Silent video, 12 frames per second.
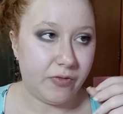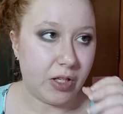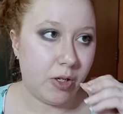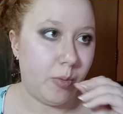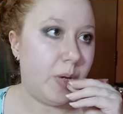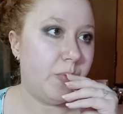I
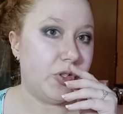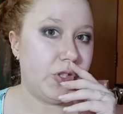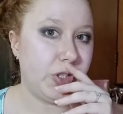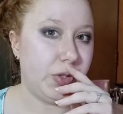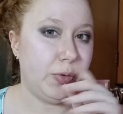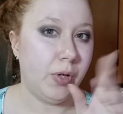remember
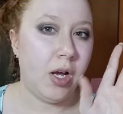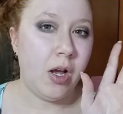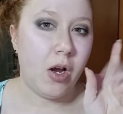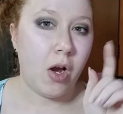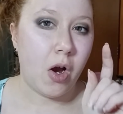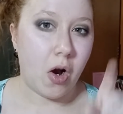to,
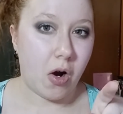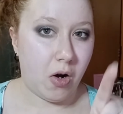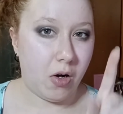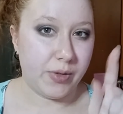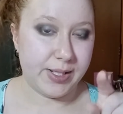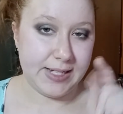
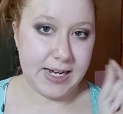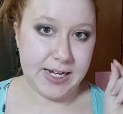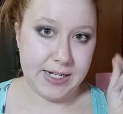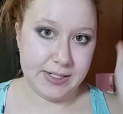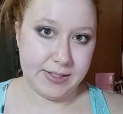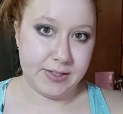all the
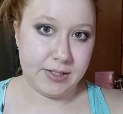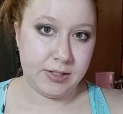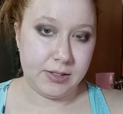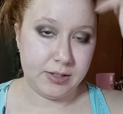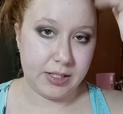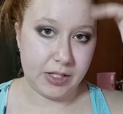days
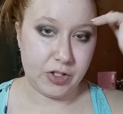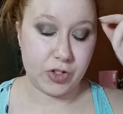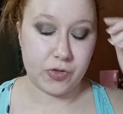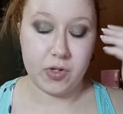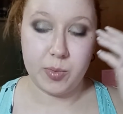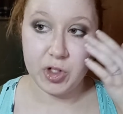in the
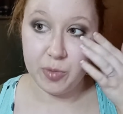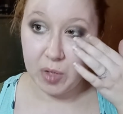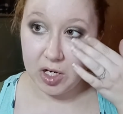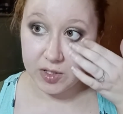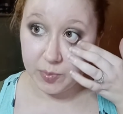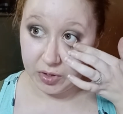description
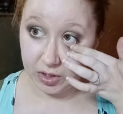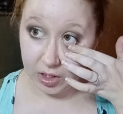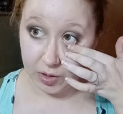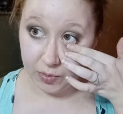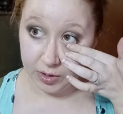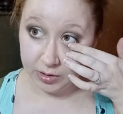box
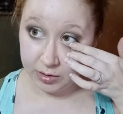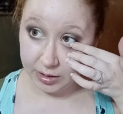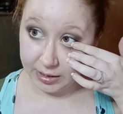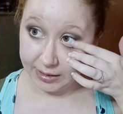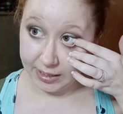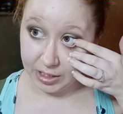below
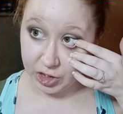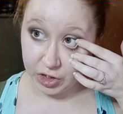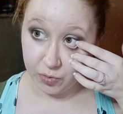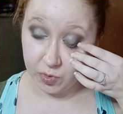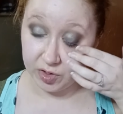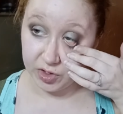in case you
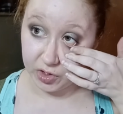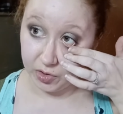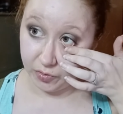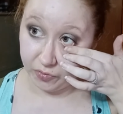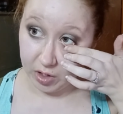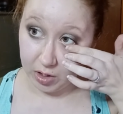want
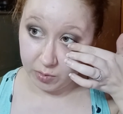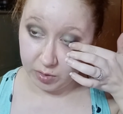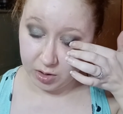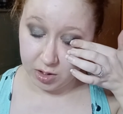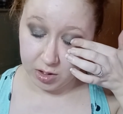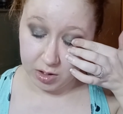to follow
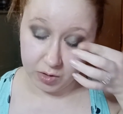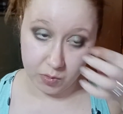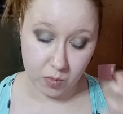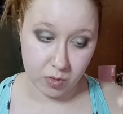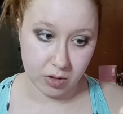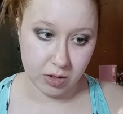along
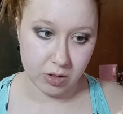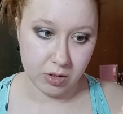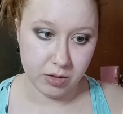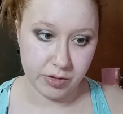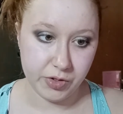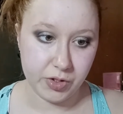or
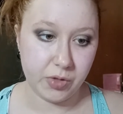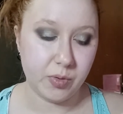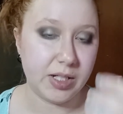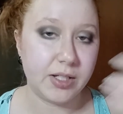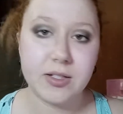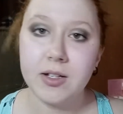do
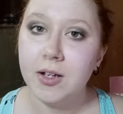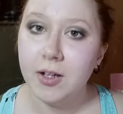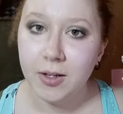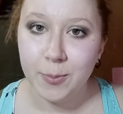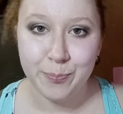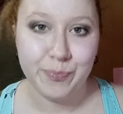it.
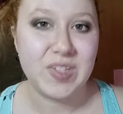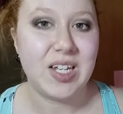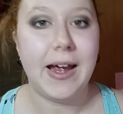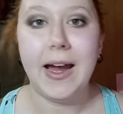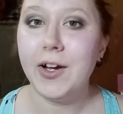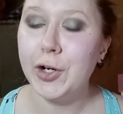
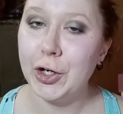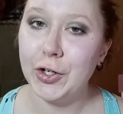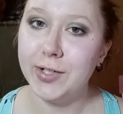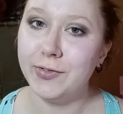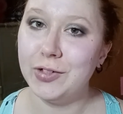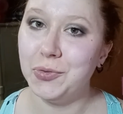Tag her
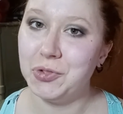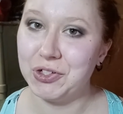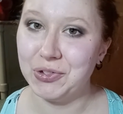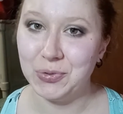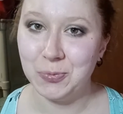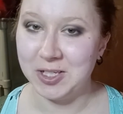if you
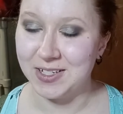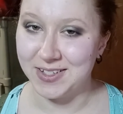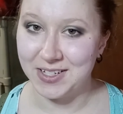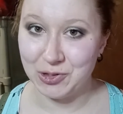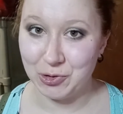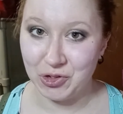do, because
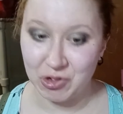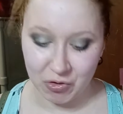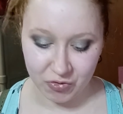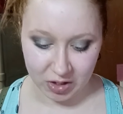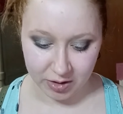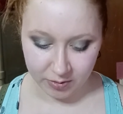these are so
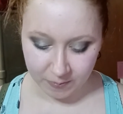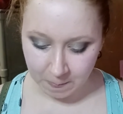fun.